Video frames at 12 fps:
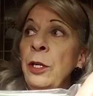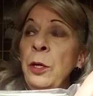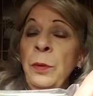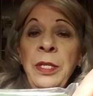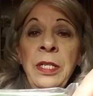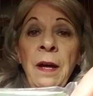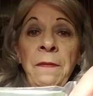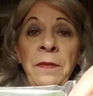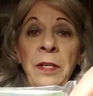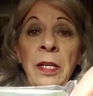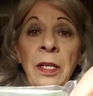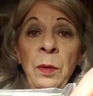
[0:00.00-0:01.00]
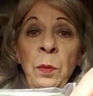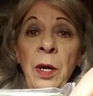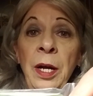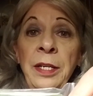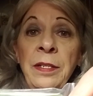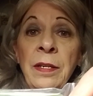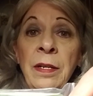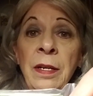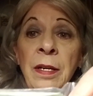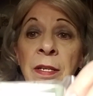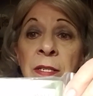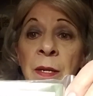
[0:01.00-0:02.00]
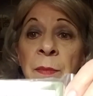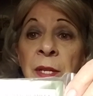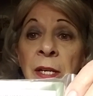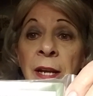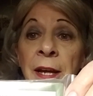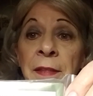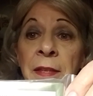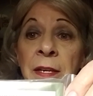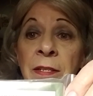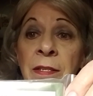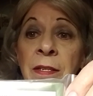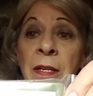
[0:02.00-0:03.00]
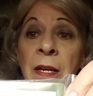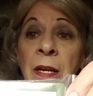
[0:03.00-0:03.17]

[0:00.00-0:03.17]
you would definitely want something like this.